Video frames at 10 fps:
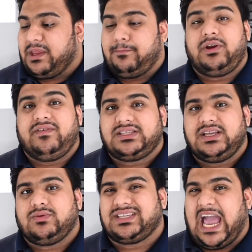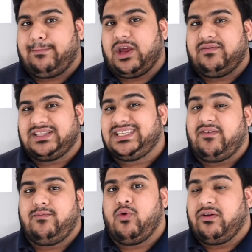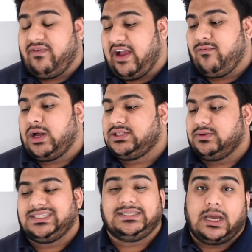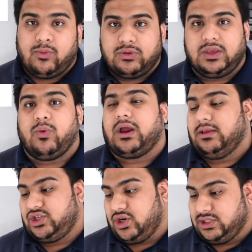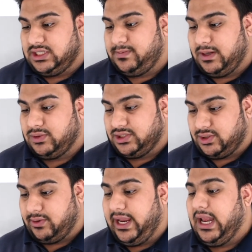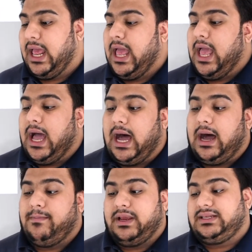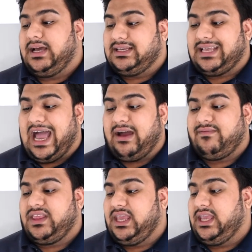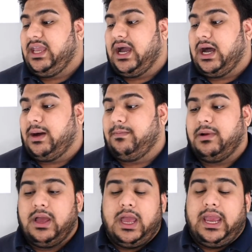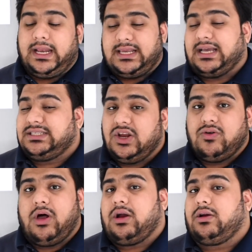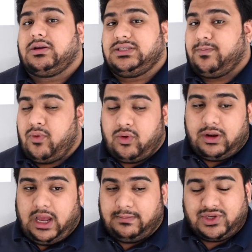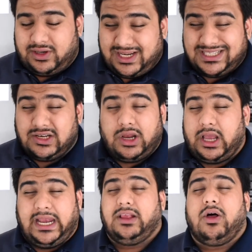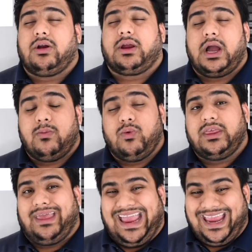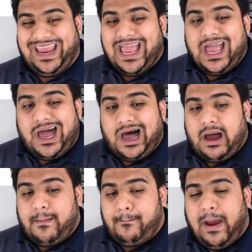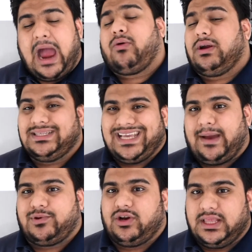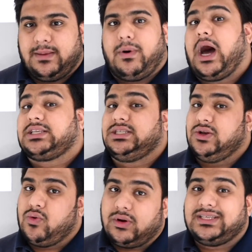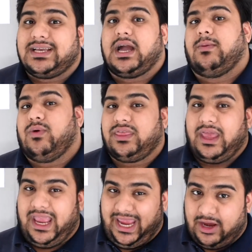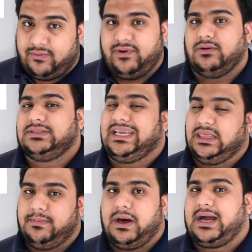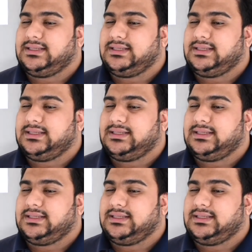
Previously, it was capped off at 7.5 watts, so it's doubled the wireless charging speed, which is great. It does have it does no longer support, it doesn't any longer come with a power adapter in the box, nor does it come with earphones in the box.